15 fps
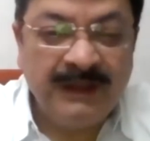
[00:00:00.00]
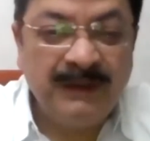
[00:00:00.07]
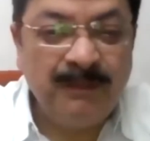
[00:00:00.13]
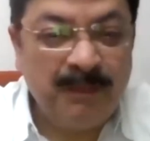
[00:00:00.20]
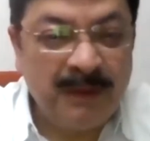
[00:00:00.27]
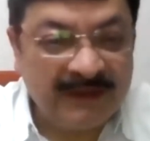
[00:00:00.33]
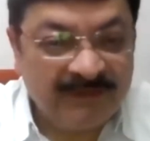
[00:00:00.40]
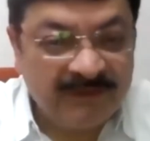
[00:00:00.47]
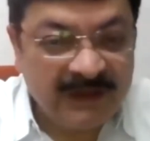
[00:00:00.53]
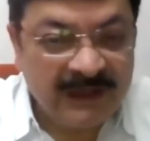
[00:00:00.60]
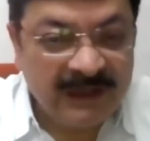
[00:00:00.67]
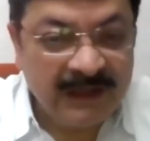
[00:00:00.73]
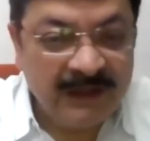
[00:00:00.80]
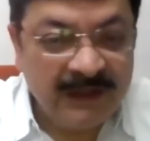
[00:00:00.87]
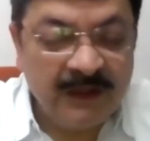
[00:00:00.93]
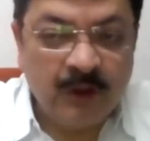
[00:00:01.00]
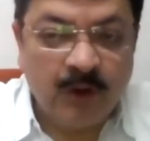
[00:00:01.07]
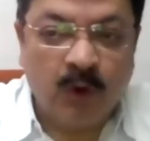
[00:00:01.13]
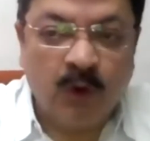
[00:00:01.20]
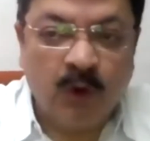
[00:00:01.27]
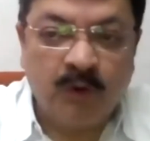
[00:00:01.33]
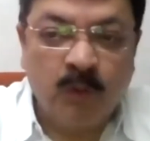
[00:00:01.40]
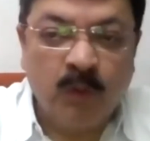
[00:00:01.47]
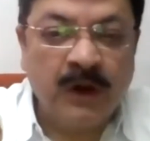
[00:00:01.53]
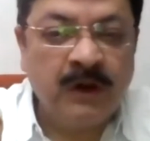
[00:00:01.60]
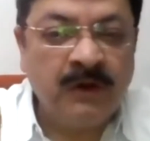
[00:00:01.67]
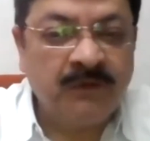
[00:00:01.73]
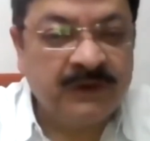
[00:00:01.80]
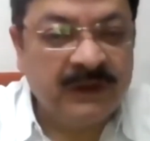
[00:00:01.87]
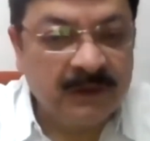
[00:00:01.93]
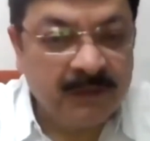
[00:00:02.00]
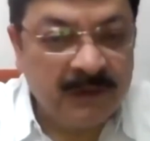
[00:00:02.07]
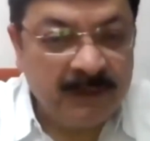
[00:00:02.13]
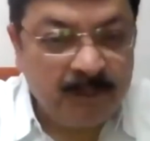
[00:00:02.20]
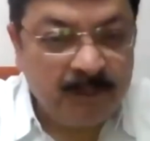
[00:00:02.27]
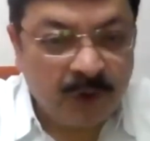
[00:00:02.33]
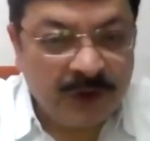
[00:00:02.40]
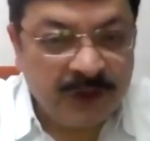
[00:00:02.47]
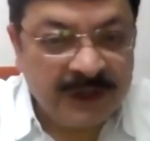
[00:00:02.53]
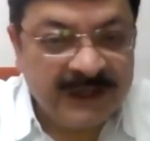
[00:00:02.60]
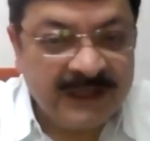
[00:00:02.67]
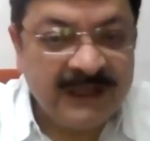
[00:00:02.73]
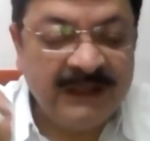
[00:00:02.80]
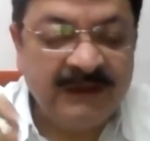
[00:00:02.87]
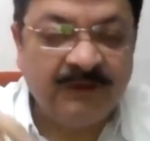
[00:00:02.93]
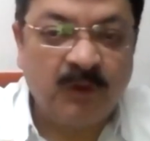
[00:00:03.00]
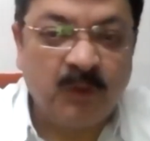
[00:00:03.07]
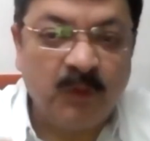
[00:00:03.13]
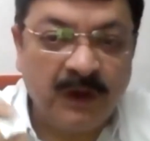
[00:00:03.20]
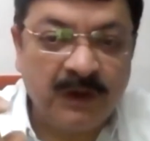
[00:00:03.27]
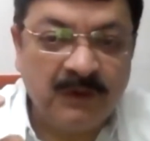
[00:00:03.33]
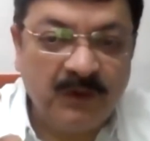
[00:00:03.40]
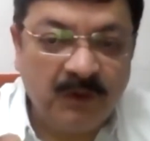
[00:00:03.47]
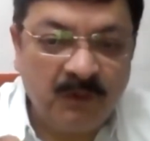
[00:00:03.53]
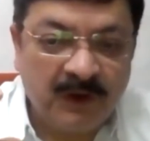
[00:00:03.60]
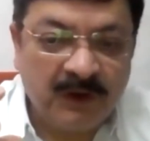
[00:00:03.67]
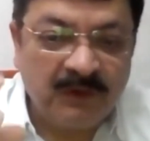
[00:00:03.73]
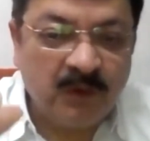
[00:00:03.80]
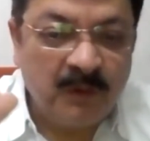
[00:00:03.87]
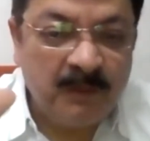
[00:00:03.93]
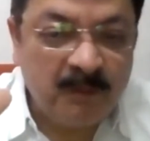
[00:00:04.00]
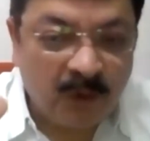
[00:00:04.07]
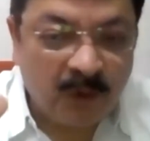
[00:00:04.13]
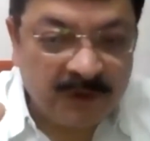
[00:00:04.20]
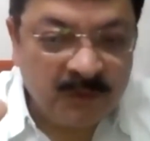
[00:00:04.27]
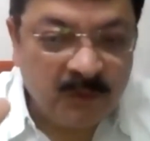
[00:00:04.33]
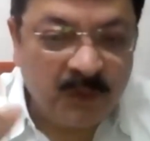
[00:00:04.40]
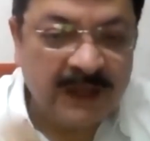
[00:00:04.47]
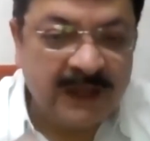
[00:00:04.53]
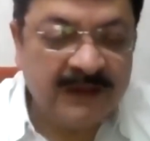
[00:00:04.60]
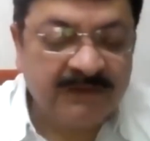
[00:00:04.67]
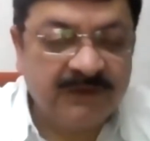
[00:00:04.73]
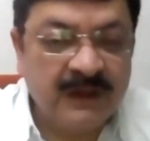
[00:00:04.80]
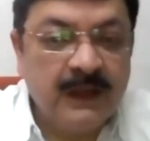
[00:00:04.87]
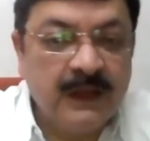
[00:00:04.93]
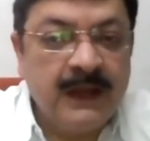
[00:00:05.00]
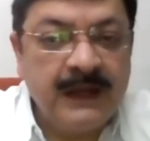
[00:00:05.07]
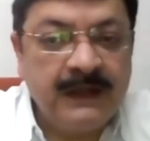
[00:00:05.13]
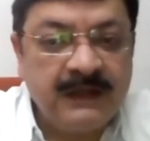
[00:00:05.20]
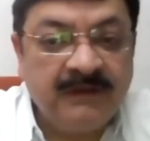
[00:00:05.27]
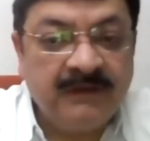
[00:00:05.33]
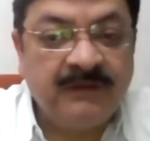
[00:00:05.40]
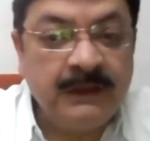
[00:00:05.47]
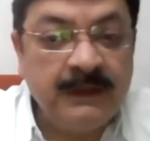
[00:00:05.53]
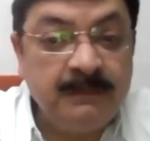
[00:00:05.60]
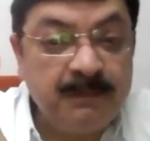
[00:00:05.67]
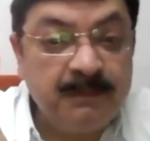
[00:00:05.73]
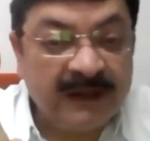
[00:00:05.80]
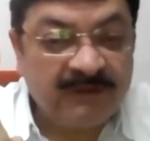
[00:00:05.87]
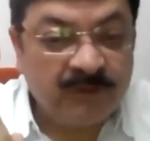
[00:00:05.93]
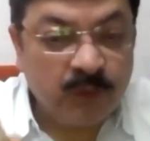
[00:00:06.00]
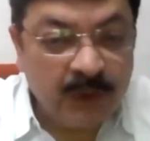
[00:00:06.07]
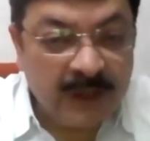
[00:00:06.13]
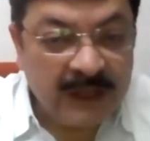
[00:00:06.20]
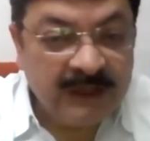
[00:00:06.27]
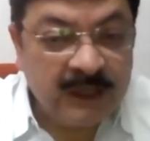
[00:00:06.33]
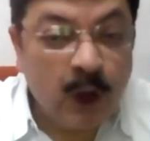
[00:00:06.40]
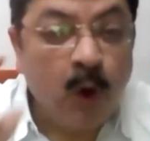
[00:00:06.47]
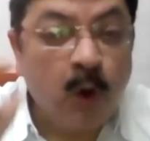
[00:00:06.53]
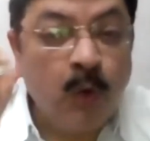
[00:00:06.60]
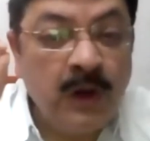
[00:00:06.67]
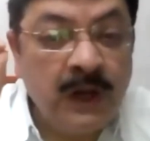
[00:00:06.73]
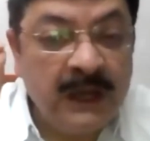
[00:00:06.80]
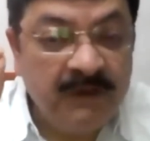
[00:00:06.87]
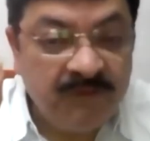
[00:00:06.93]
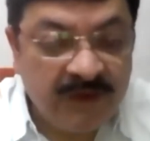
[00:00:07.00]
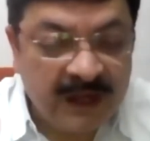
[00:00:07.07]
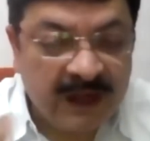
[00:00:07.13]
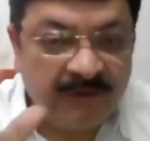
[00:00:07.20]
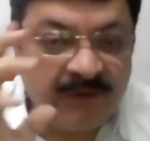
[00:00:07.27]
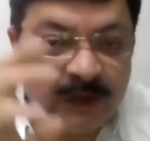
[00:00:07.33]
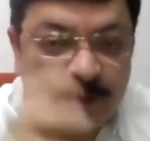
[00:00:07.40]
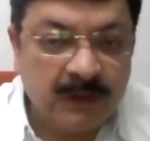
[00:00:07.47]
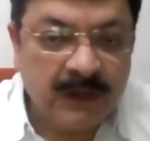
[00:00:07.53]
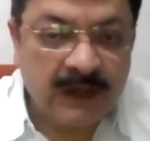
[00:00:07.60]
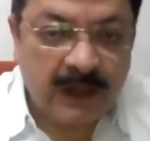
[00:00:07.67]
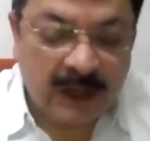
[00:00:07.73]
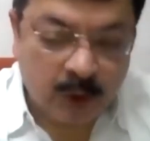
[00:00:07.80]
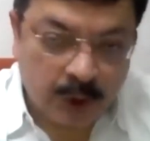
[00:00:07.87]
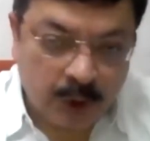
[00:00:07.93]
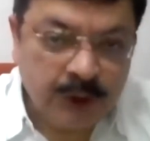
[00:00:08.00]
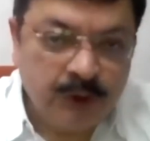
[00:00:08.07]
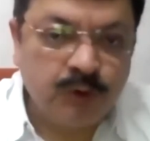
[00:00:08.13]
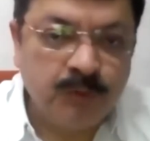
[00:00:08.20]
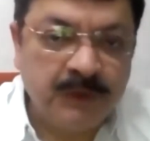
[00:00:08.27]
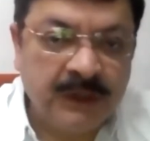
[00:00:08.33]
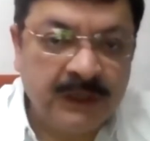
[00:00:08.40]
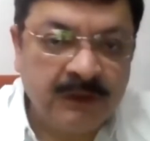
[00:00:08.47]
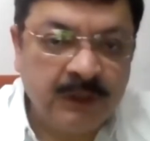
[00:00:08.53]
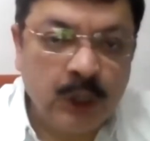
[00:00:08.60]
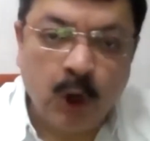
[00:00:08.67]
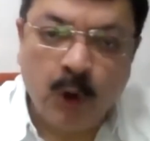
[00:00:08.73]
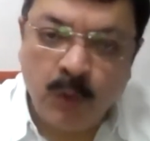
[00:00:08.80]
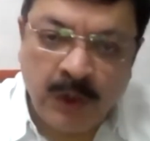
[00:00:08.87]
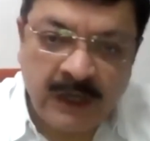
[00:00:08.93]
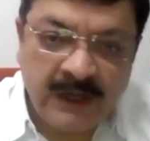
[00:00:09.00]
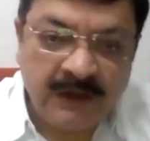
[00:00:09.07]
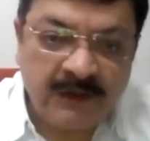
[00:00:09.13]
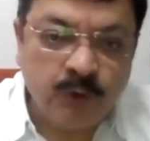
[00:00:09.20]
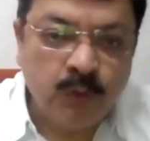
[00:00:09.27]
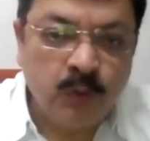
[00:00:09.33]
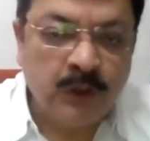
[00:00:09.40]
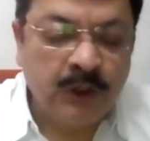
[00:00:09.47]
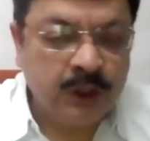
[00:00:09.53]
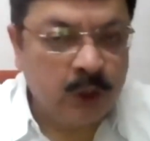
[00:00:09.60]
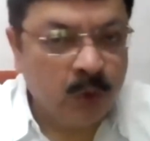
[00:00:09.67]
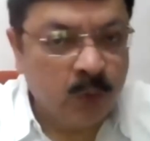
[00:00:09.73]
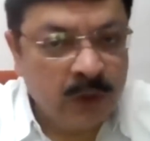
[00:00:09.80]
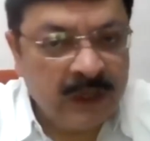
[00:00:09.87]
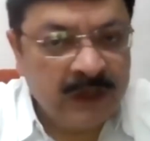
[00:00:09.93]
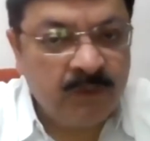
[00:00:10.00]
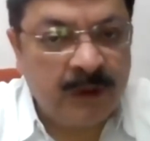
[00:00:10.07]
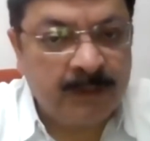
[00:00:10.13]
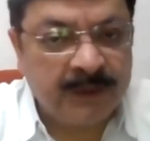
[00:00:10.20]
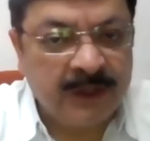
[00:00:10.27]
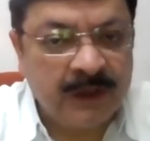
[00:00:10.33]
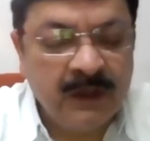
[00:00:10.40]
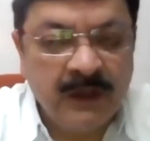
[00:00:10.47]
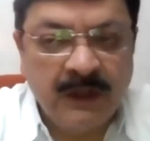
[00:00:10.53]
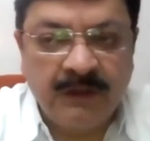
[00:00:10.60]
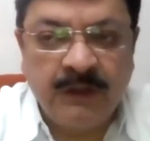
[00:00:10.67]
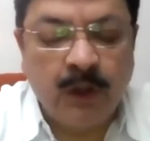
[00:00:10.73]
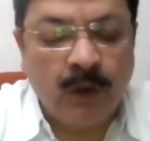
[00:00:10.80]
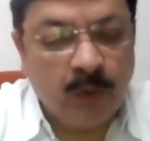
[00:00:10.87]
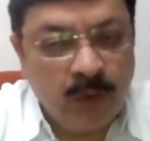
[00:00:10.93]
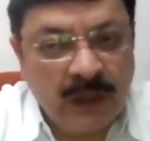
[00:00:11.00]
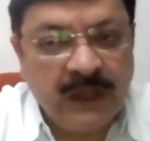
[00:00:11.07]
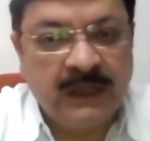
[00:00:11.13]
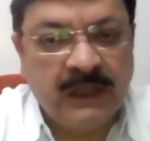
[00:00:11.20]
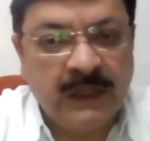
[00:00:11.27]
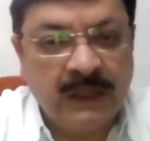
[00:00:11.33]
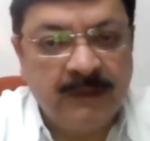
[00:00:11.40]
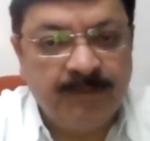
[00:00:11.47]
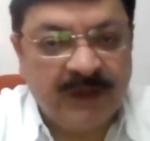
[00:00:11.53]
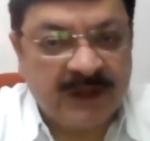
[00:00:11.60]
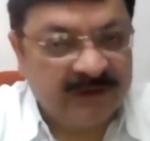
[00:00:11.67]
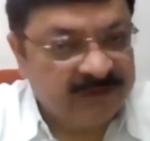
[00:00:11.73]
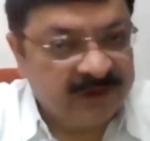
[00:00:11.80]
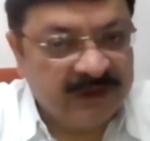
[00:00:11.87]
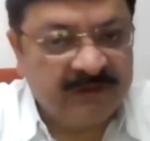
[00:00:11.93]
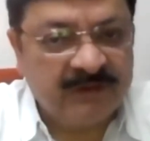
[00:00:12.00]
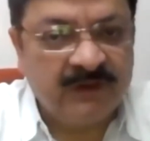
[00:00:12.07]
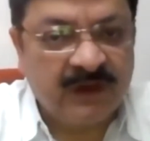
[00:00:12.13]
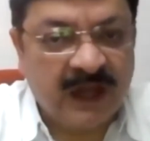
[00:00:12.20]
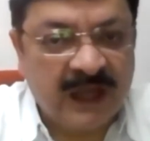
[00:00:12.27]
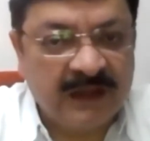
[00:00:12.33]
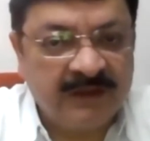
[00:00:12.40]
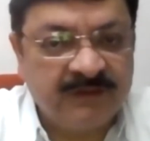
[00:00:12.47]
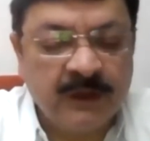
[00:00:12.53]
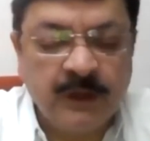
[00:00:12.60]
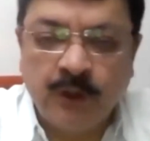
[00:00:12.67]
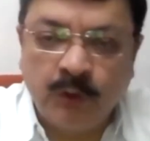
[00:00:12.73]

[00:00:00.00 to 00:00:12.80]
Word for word: the best key or one of the important keys or one, you know, one of the important ways. It is the best way, the only way available, according to me, the only tool, the only weapon, the only key that a citizen has